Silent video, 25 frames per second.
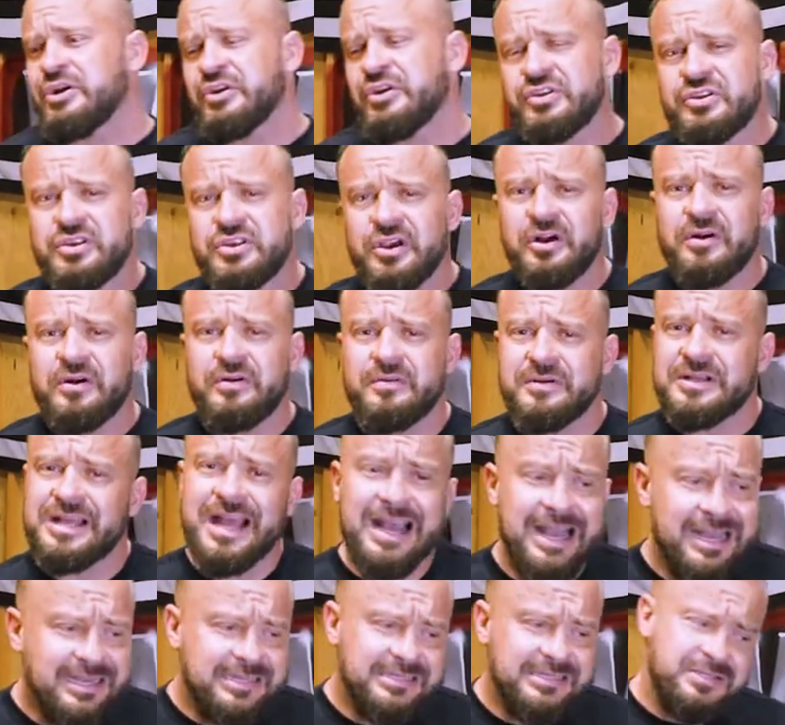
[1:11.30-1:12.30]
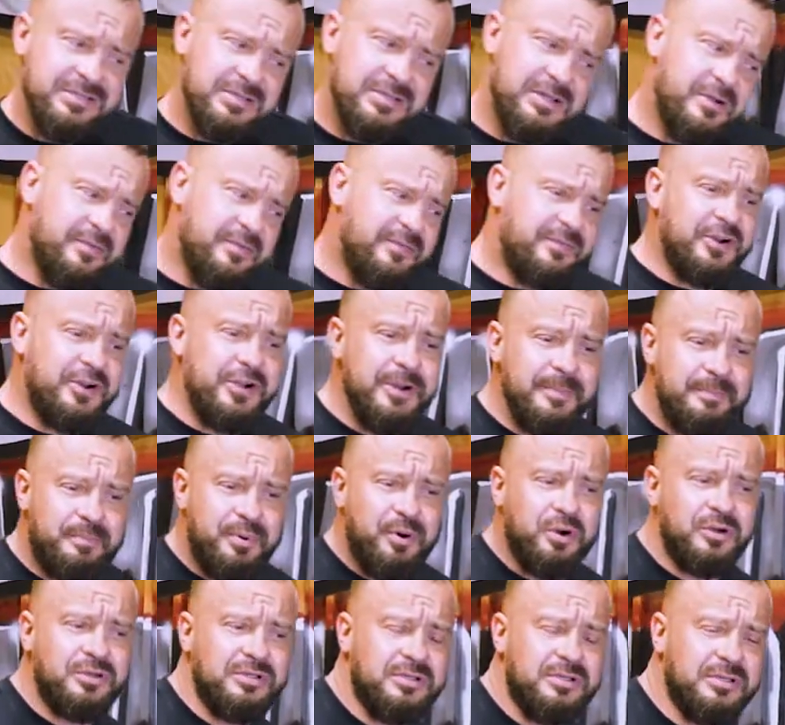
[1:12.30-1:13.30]
So guys, you know, very
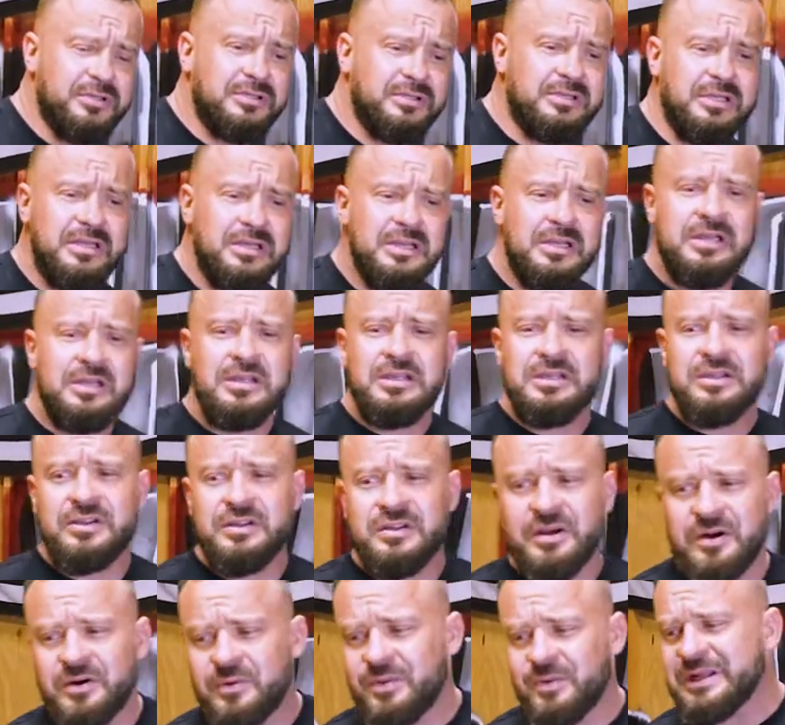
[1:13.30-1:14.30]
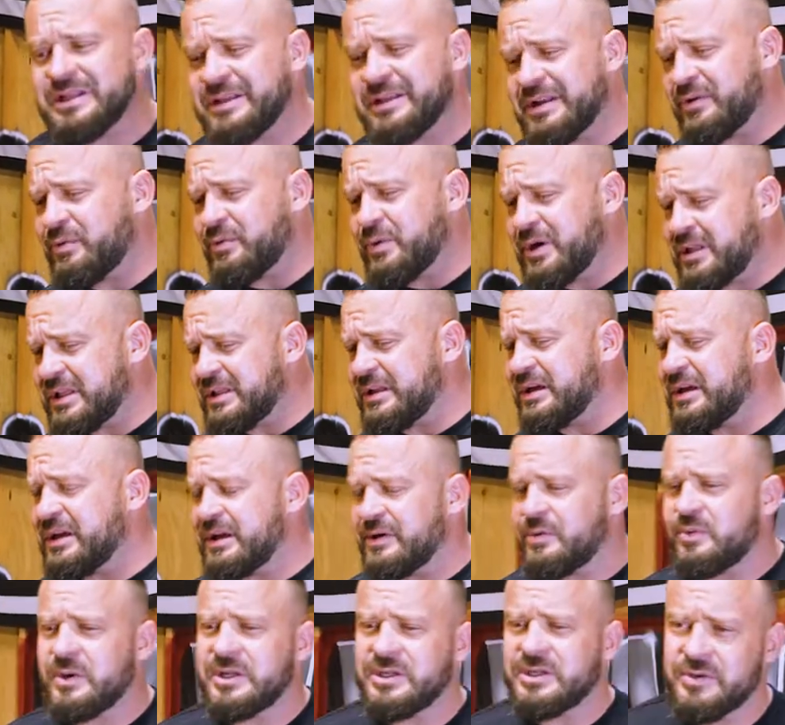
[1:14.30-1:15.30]
important, you know,
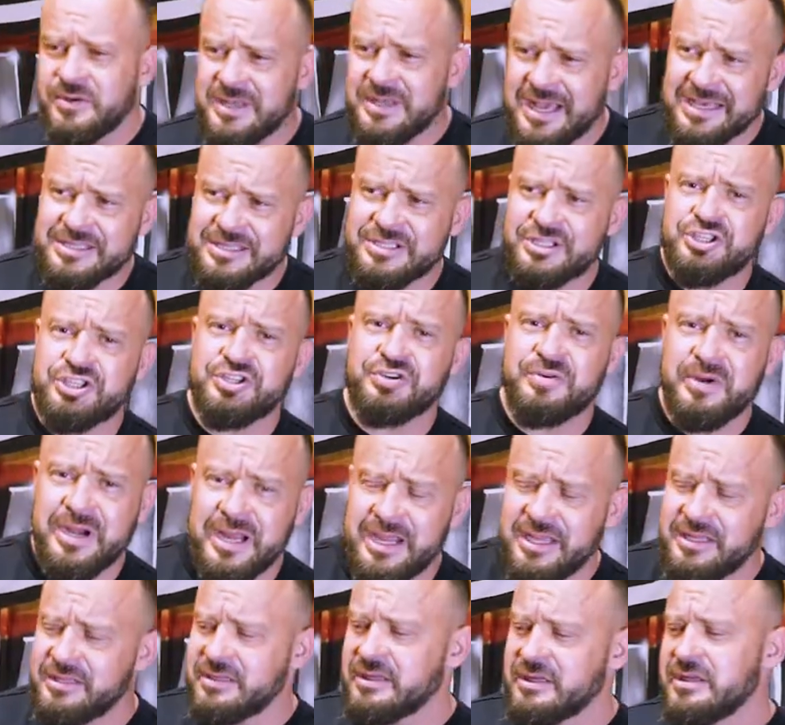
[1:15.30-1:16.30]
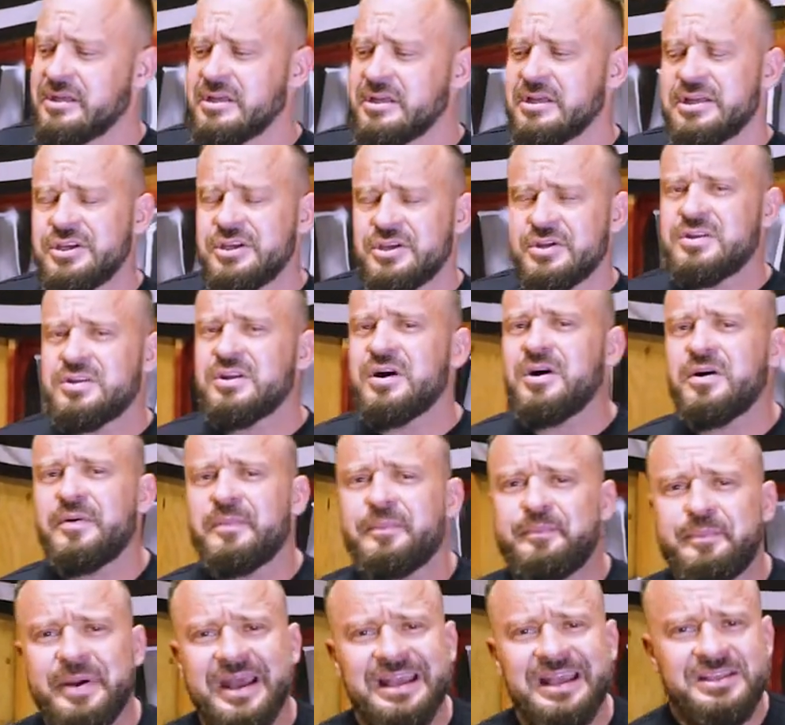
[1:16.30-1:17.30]
when you guys train, you
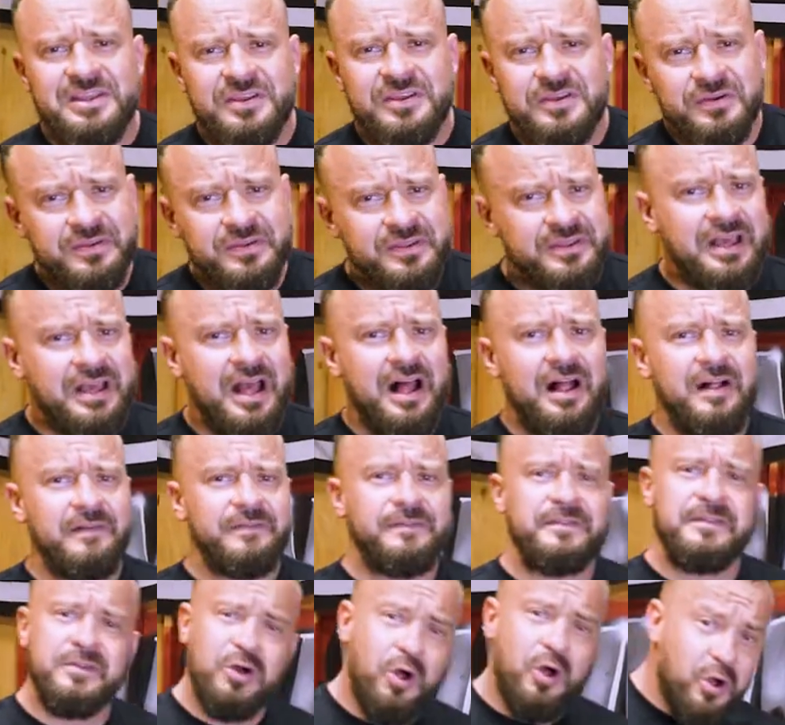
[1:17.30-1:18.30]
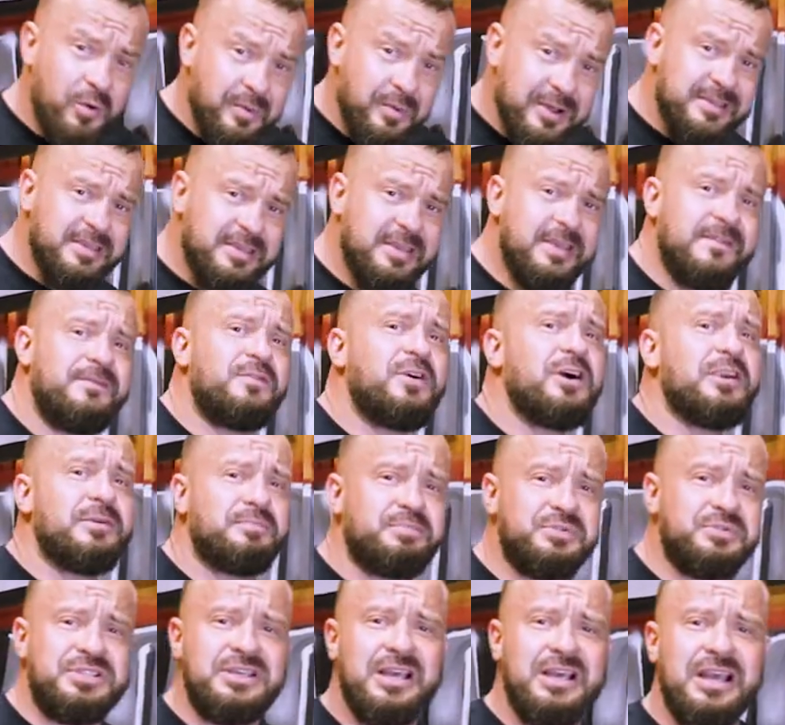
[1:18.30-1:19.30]
know, pace yourself, always give
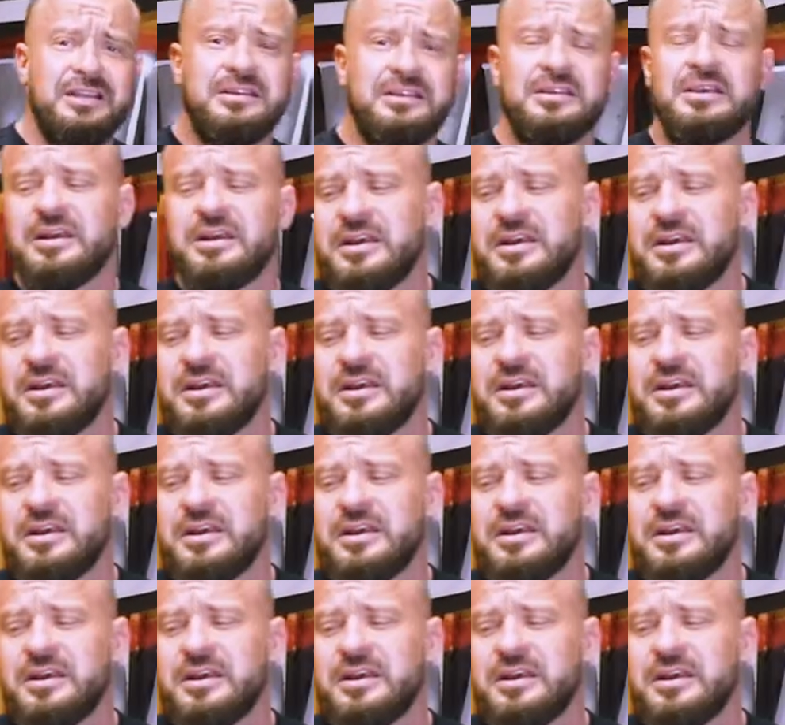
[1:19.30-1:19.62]
100%,